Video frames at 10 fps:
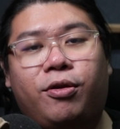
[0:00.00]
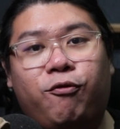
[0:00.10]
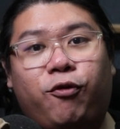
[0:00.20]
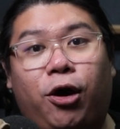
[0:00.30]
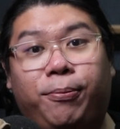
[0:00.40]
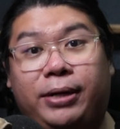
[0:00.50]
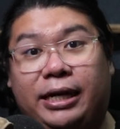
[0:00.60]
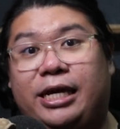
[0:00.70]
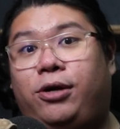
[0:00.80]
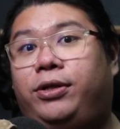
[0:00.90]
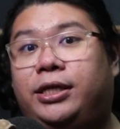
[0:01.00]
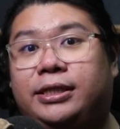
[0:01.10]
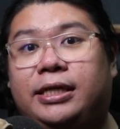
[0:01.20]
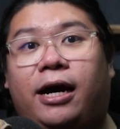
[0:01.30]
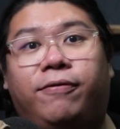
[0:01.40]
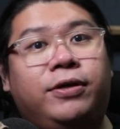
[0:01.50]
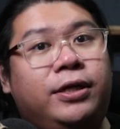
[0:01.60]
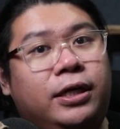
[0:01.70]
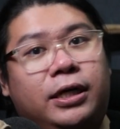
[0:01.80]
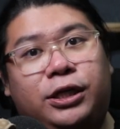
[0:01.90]
from Glion itself,
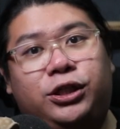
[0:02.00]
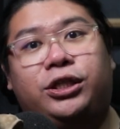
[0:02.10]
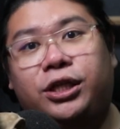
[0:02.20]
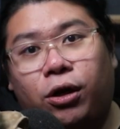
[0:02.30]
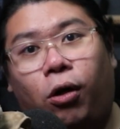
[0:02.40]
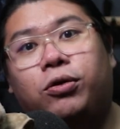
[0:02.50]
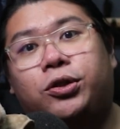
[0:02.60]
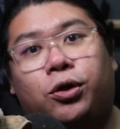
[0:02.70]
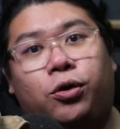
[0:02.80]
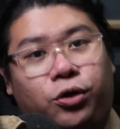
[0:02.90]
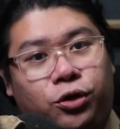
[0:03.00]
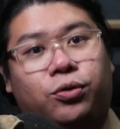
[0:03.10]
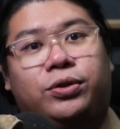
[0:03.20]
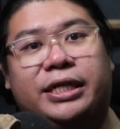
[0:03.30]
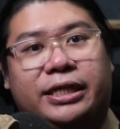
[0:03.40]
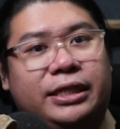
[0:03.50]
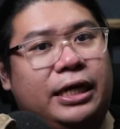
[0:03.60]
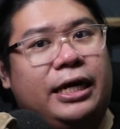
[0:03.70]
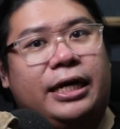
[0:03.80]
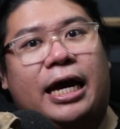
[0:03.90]
she also uses
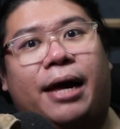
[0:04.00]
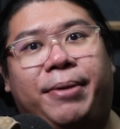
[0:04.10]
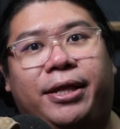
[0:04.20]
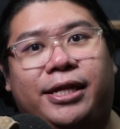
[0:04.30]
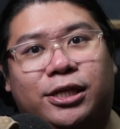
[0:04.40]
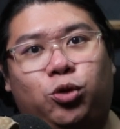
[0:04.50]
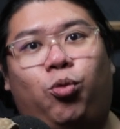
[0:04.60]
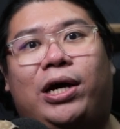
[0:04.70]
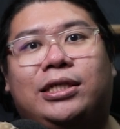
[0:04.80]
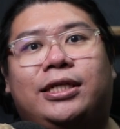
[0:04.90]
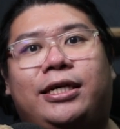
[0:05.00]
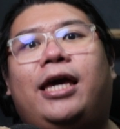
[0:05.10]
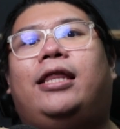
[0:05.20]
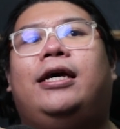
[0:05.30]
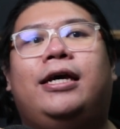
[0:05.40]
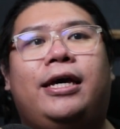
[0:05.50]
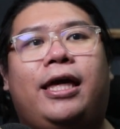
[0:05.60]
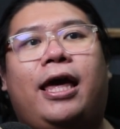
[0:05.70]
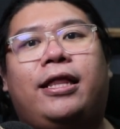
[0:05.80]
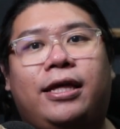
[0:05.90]
Kamentis once again.
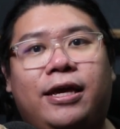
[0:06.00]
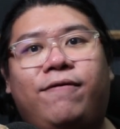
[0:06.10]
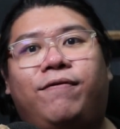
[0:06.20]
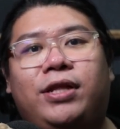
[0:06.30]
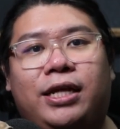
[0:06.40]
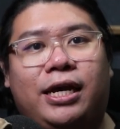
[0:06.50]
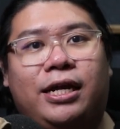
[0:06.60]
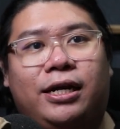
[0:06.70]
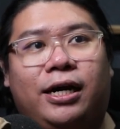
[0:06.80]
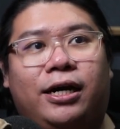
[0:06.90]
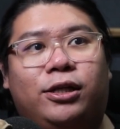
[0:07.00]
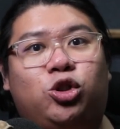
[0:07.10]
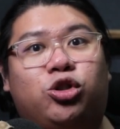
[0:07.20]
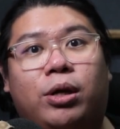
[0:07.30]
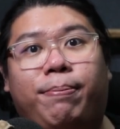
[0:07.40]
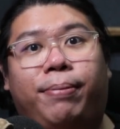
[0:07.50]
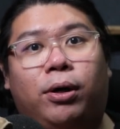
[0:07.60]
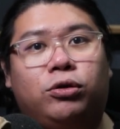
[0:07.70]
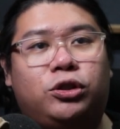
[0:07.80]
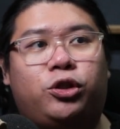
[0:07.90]
And even in her
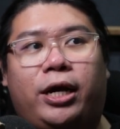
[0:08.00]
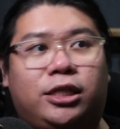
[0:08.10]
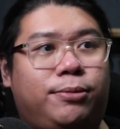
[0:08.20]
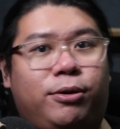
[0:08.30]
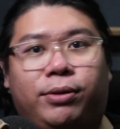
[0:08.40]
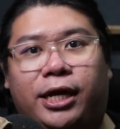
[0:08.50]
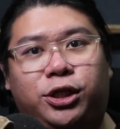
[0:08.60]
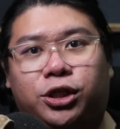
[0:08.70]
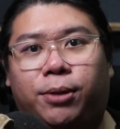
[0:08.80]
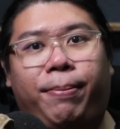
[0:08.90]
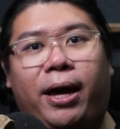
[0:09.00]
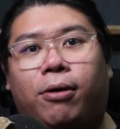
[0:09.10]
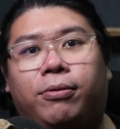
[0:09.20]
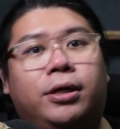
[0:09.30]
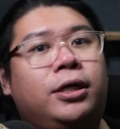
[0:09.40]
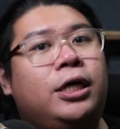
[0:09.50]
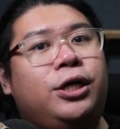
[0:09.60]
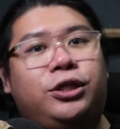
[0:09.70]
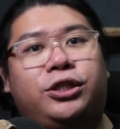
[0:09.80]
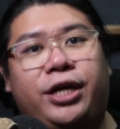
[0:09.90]
triple transmutation power,
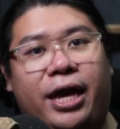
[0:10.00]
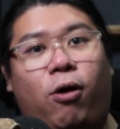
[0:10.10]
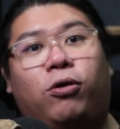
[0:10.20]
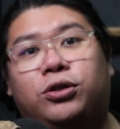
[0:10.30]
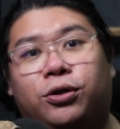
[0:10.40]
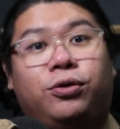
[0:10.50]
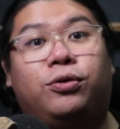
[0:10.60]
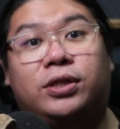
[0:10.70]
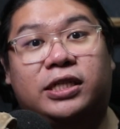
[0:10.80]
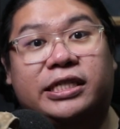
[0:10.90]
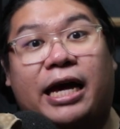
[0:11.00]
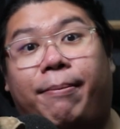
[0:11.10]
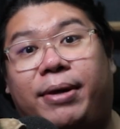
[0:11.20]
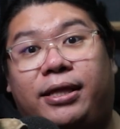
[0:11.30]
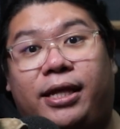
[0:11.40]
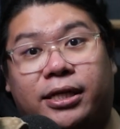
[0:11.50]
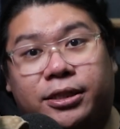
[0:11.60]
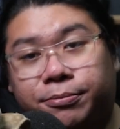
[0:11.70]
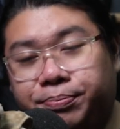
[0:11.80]
she also uses Kamentis